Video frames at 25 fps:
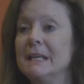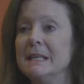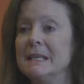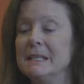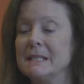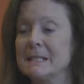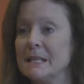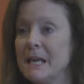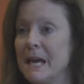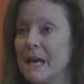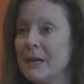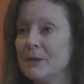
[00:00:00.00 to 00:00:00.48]

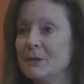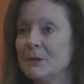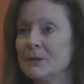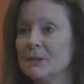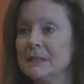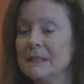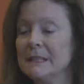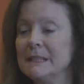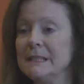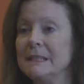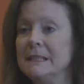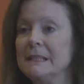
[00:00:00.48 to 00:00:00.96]
is not
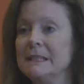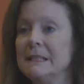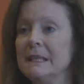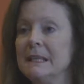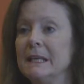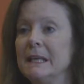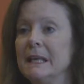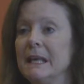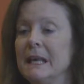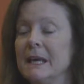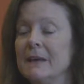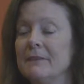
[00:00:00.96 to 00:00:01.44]
only
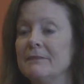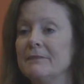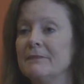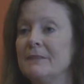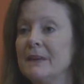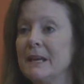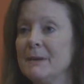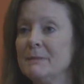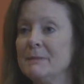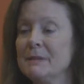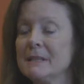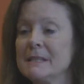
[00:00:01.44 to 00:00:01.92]
a
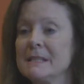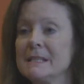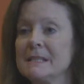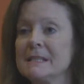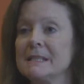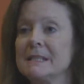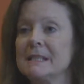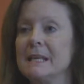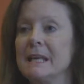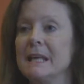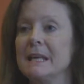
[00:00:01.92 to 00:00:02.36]
famous